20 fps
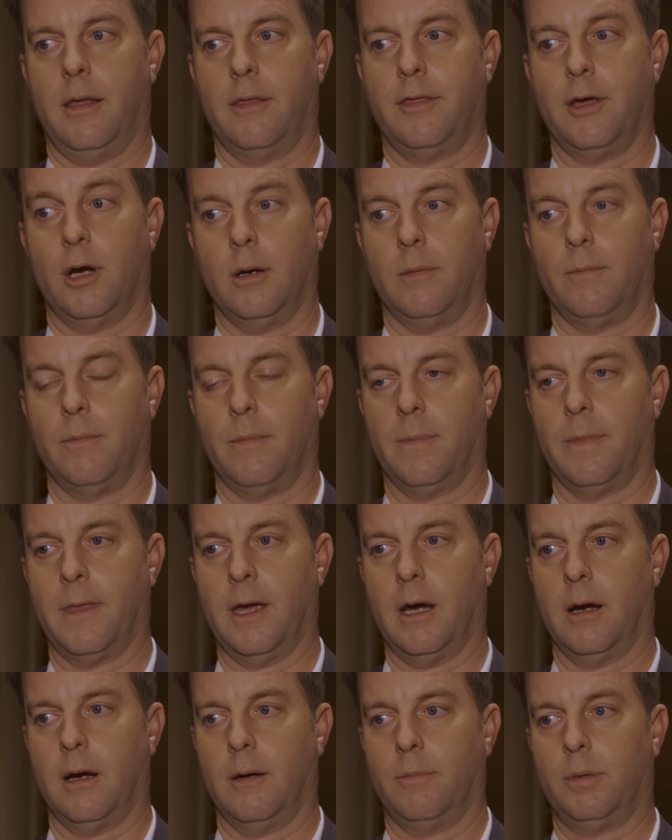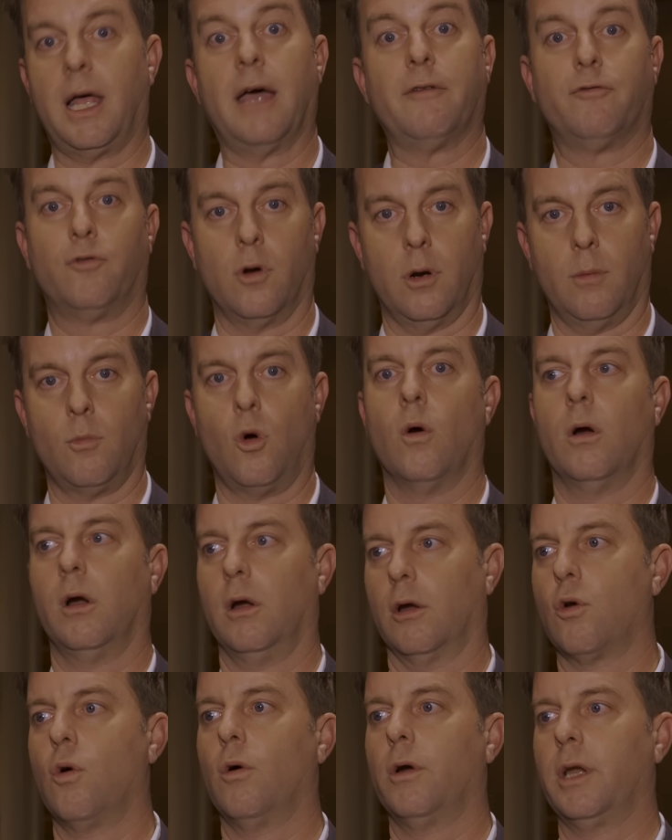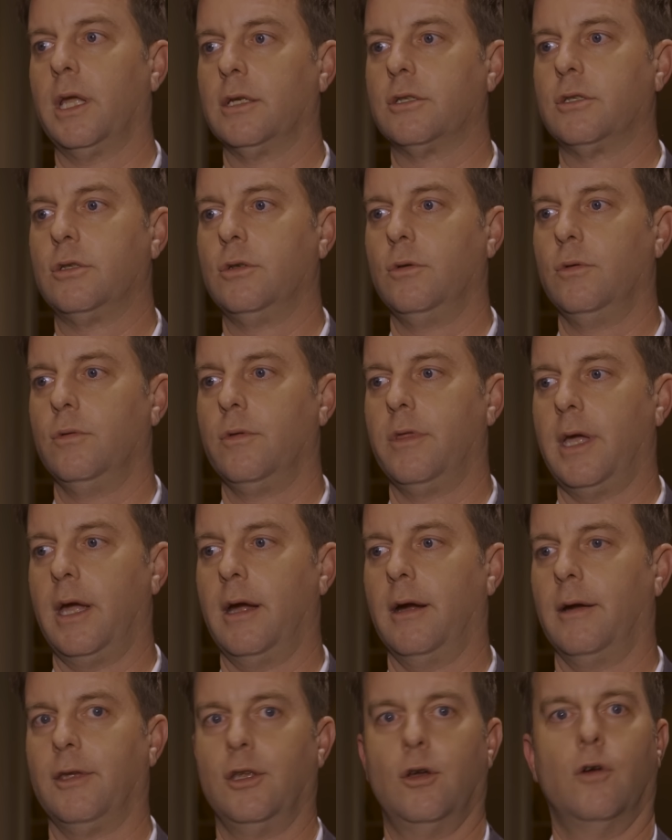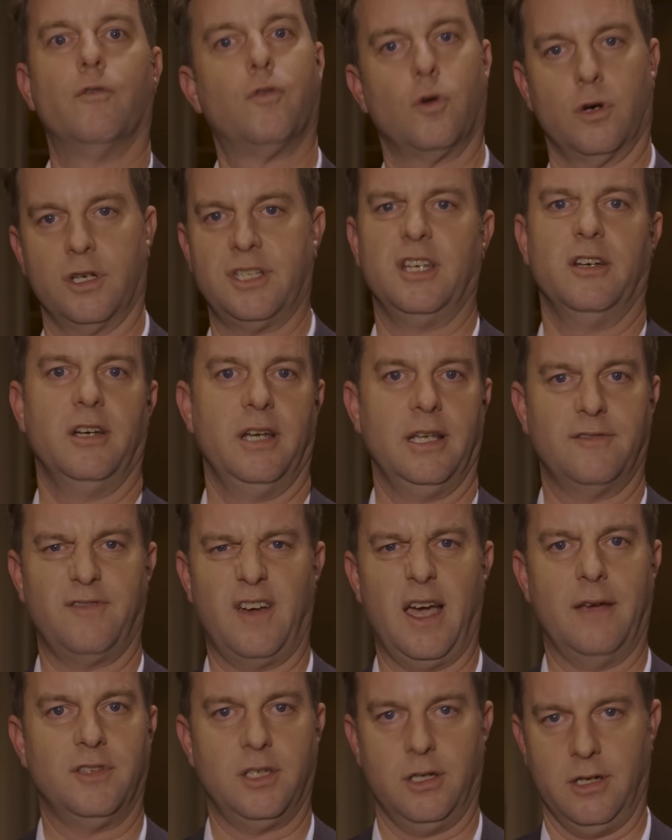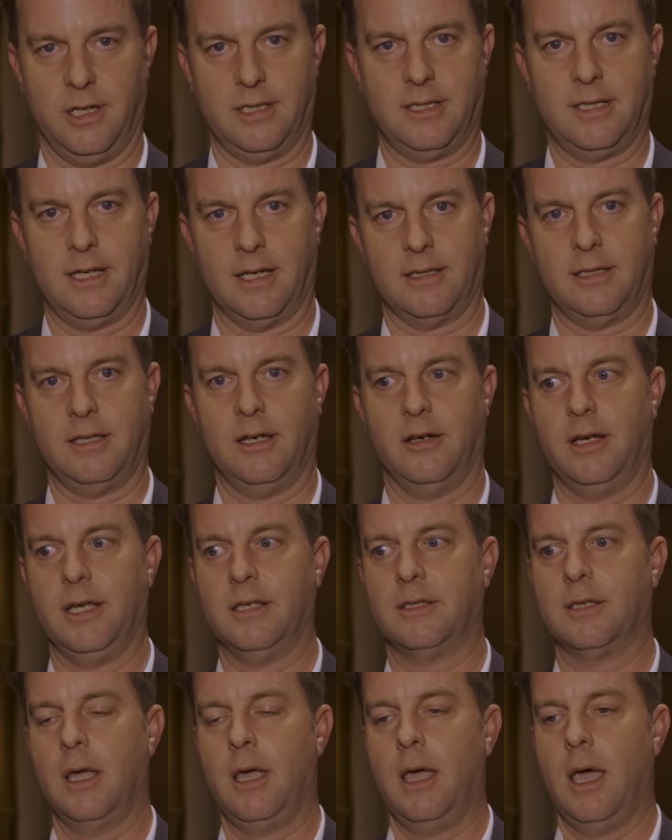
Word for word: their platform, or according to their 4 series, 5 series, 6 series,